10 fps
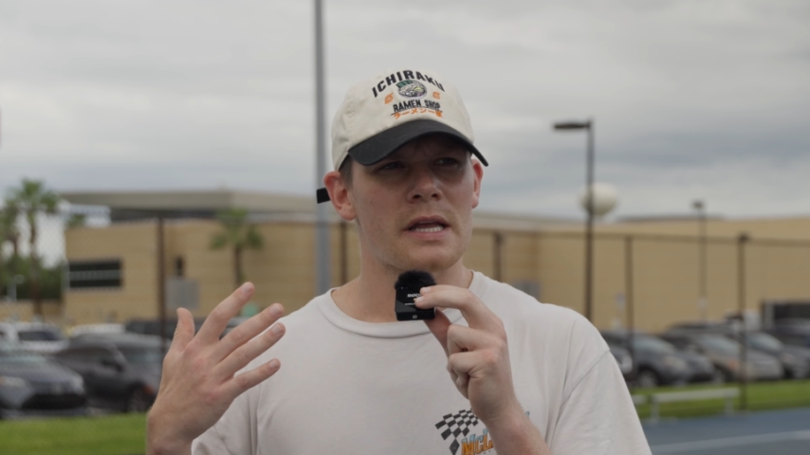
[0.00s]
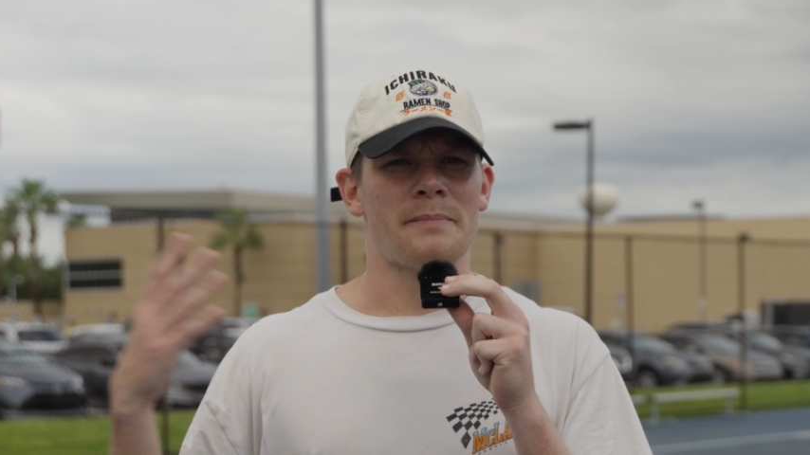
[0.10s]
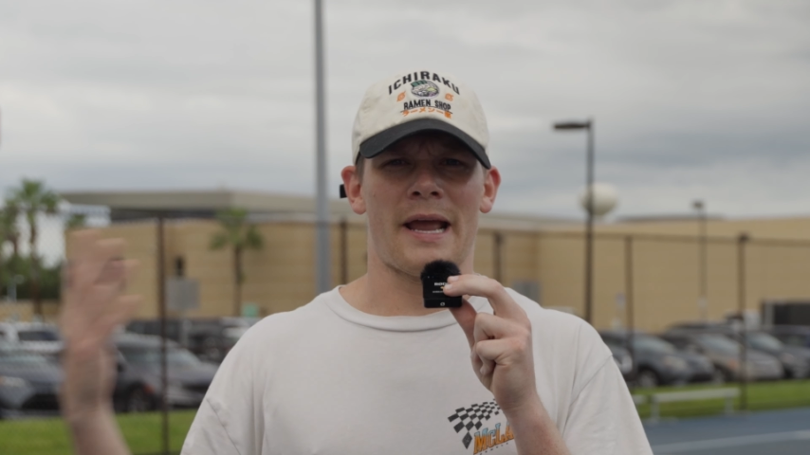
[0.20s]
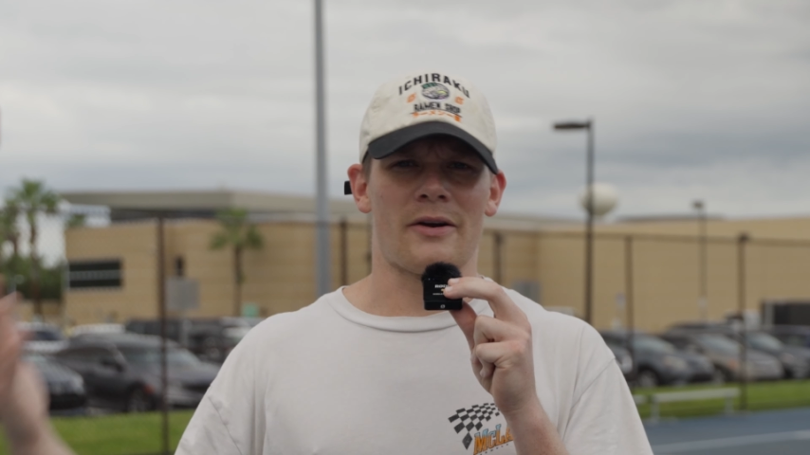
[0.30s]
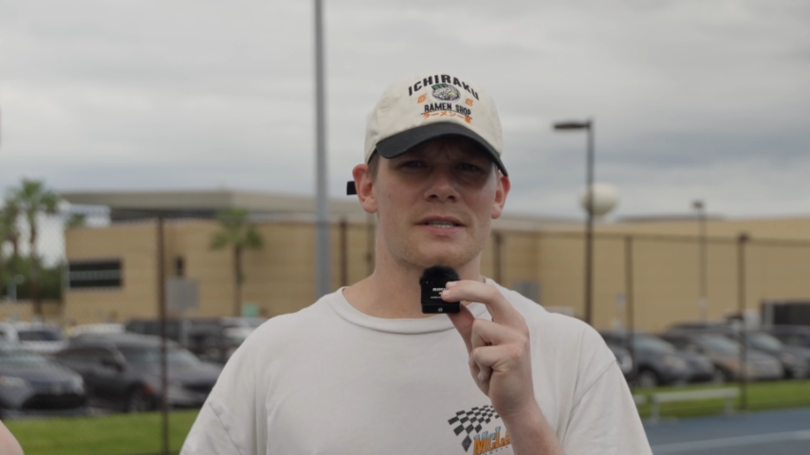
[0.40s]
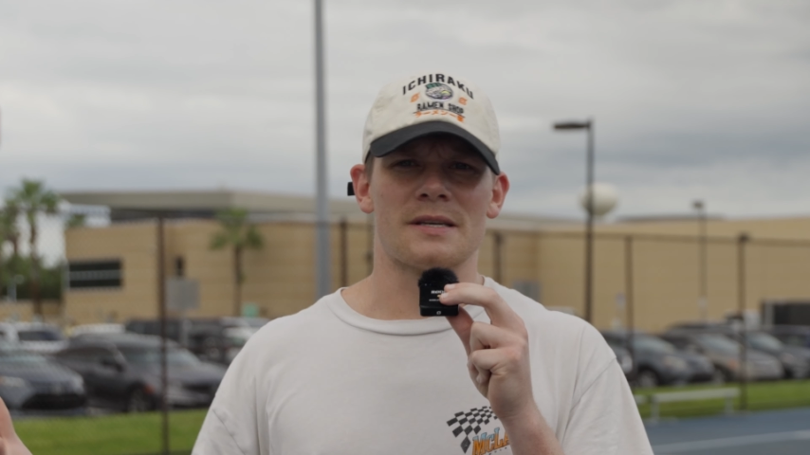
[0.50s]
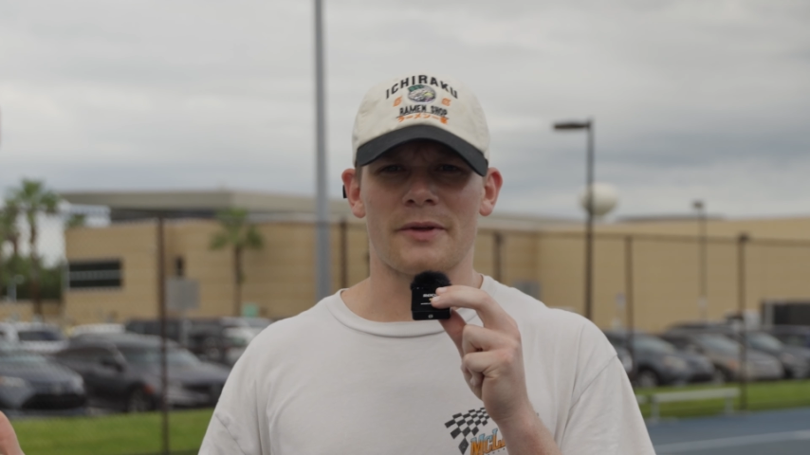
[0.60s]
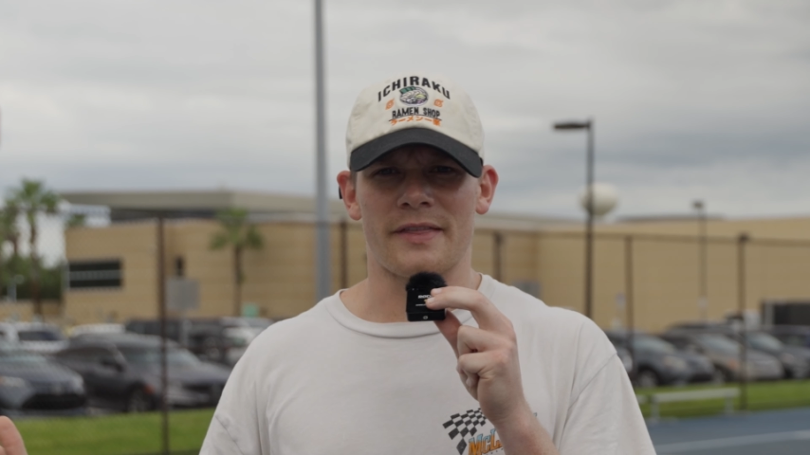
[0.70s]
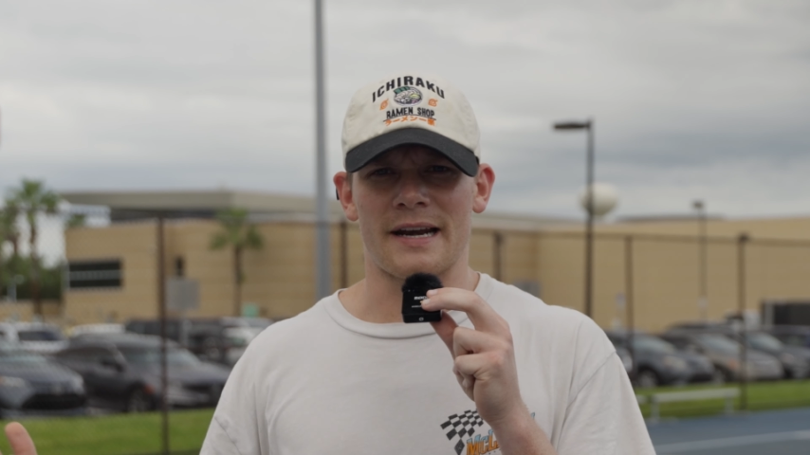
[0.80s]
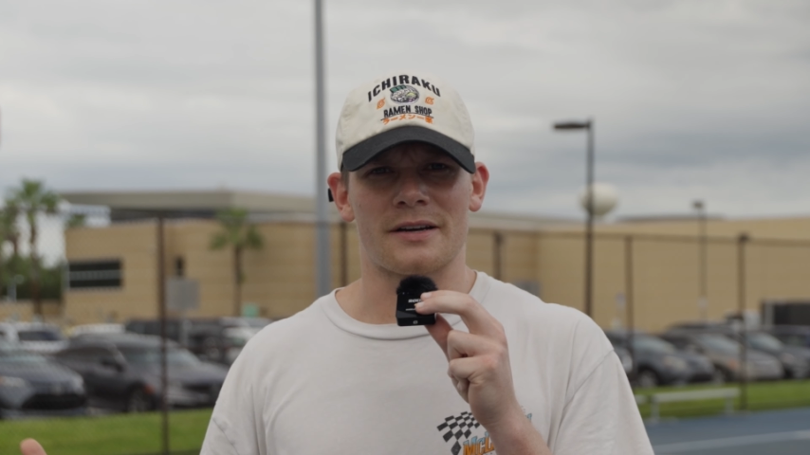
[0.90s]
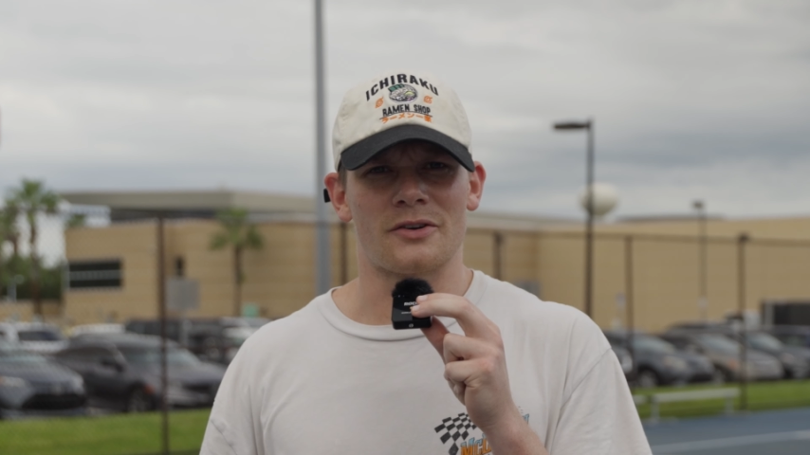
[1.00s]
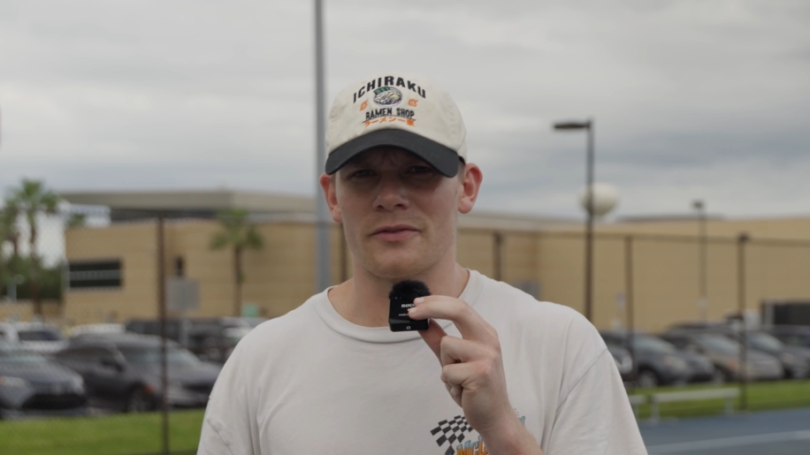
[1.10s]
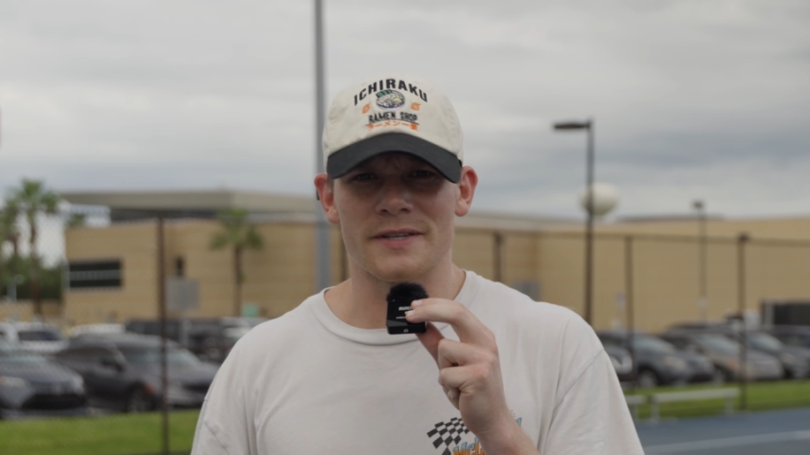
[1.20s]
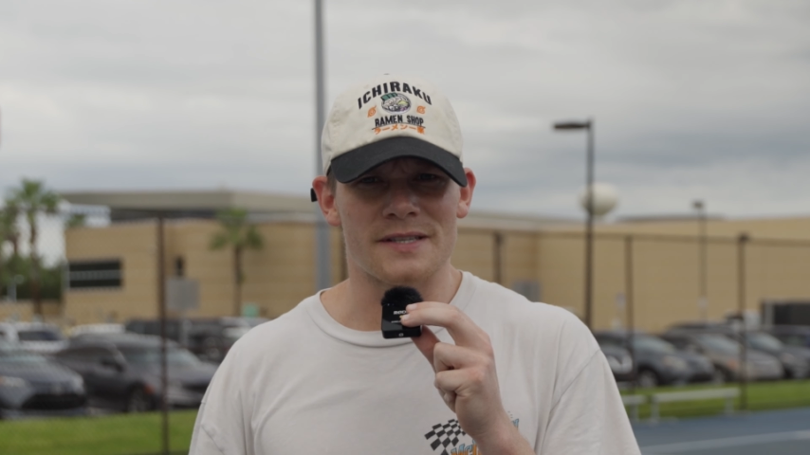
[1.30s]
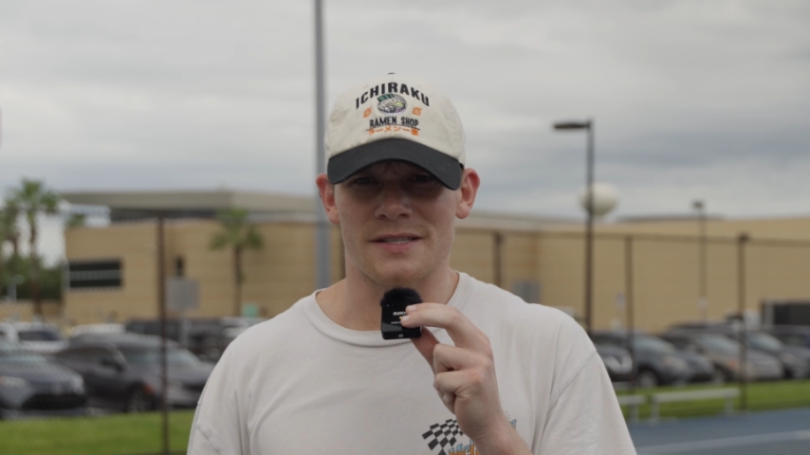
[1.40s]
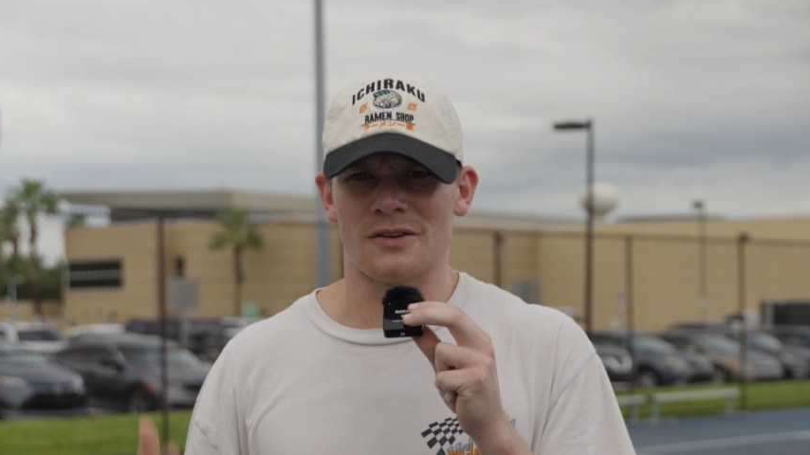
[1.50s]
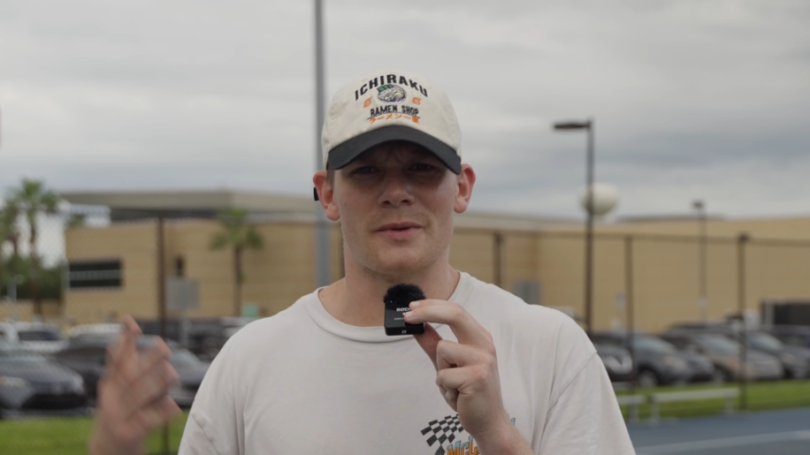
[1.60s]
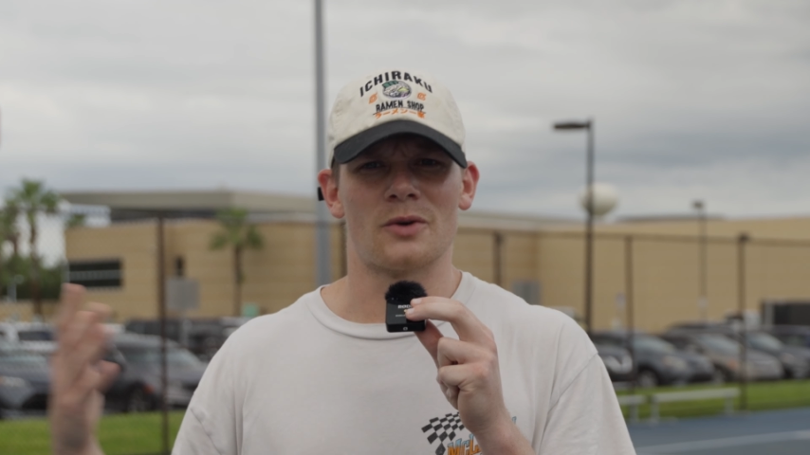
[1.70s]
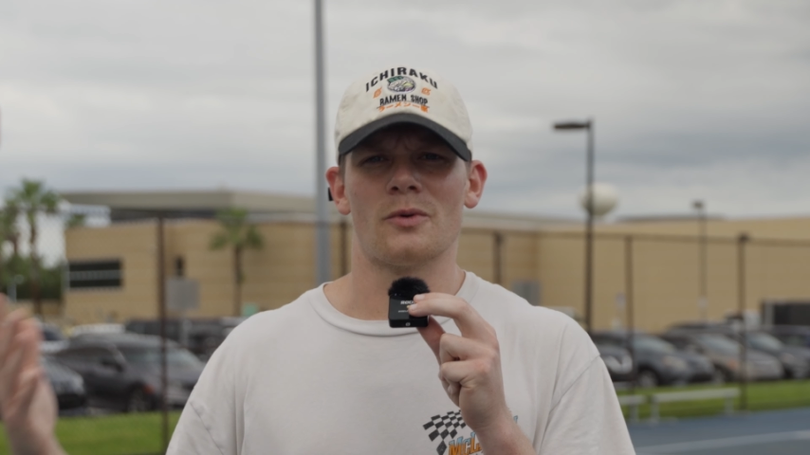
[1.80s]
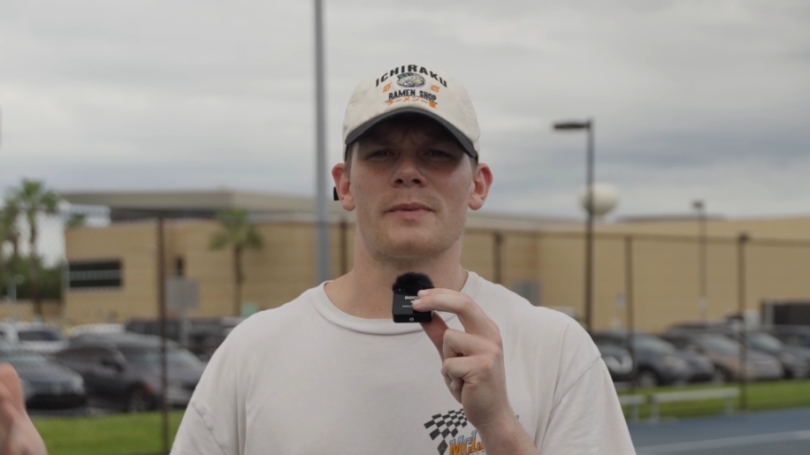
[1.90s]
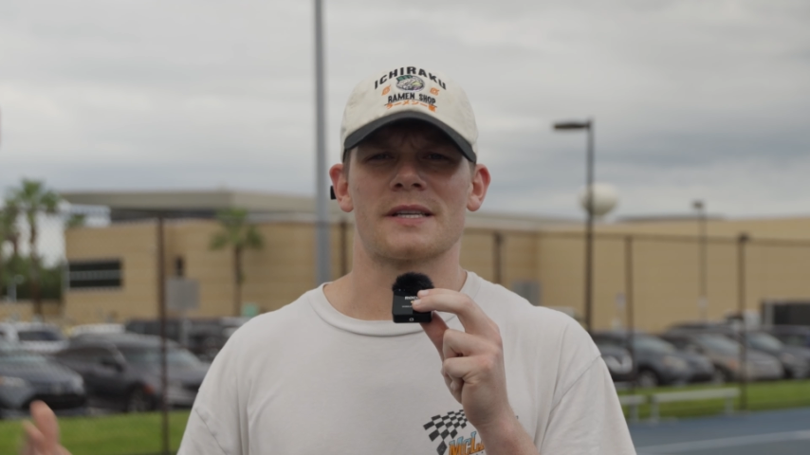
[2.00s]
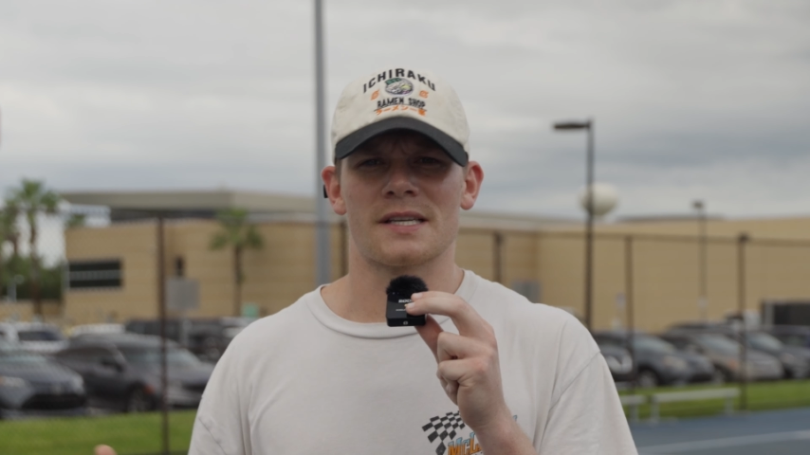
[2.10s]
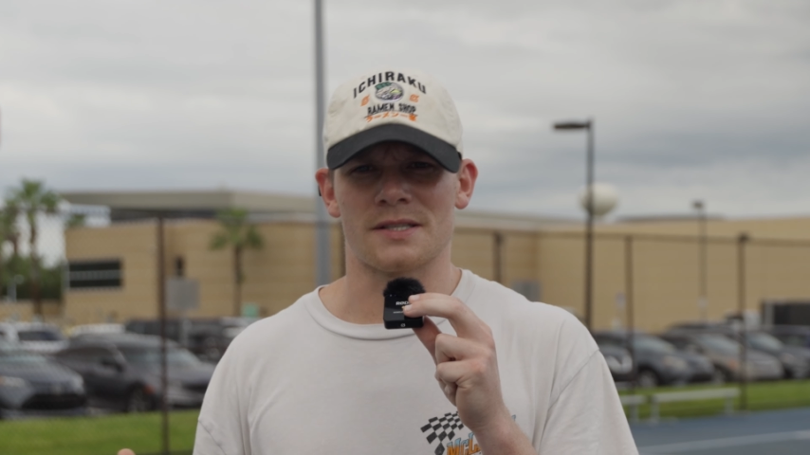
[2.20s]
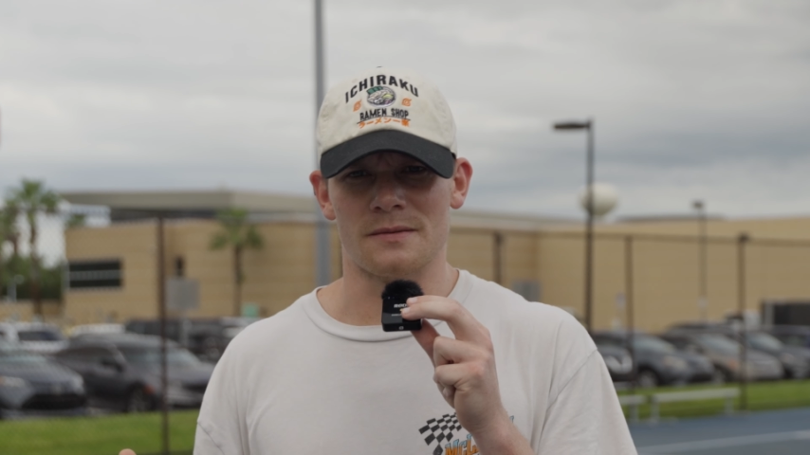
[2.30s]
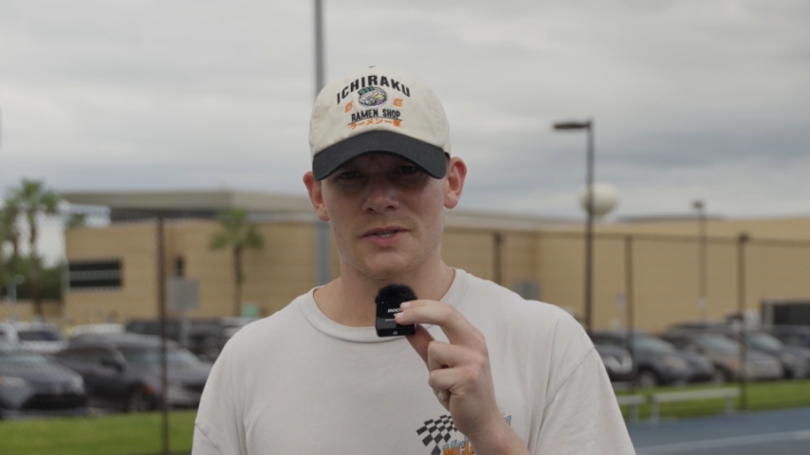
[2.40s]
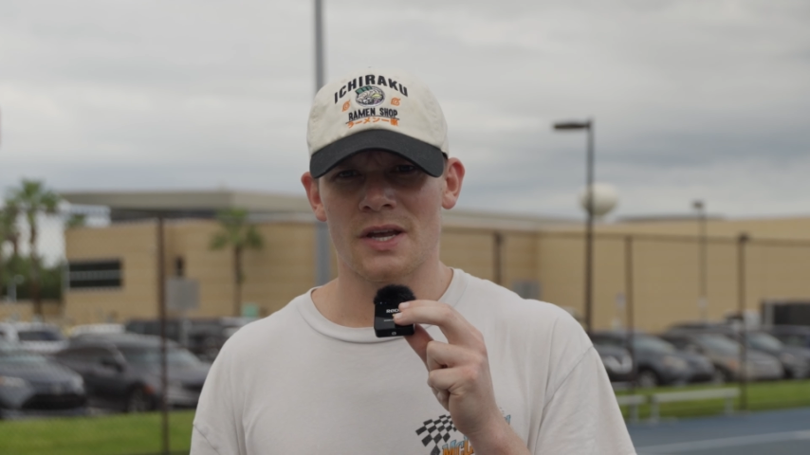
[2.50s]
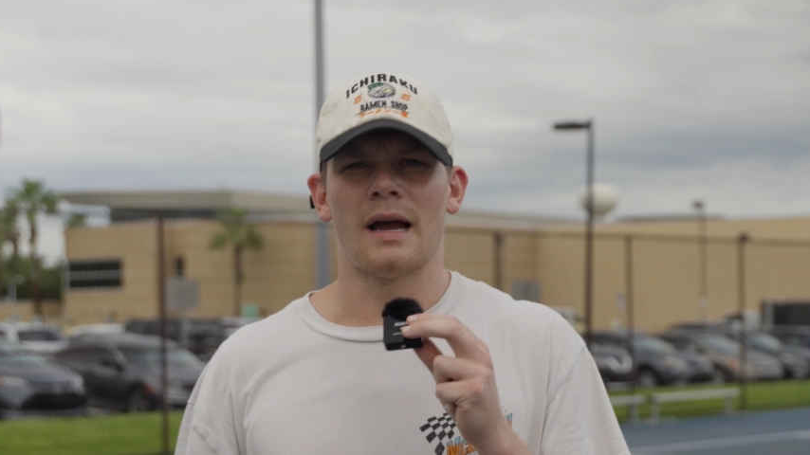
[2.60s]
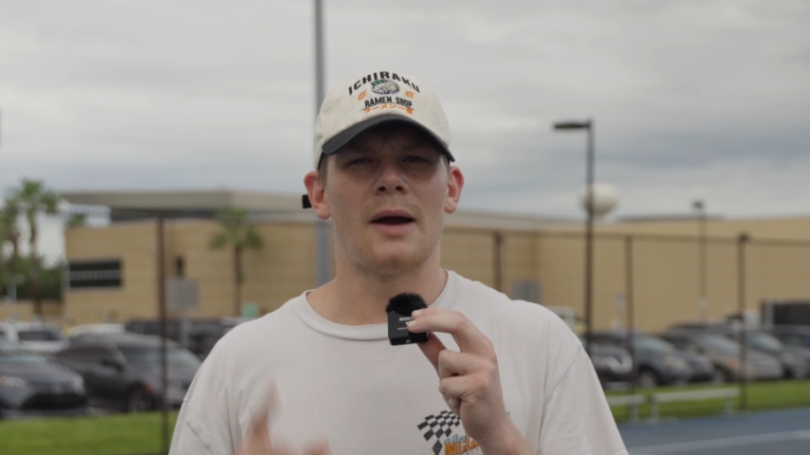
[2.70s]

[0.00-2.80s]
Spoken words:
parasympathetic nervous system and aerobic systems?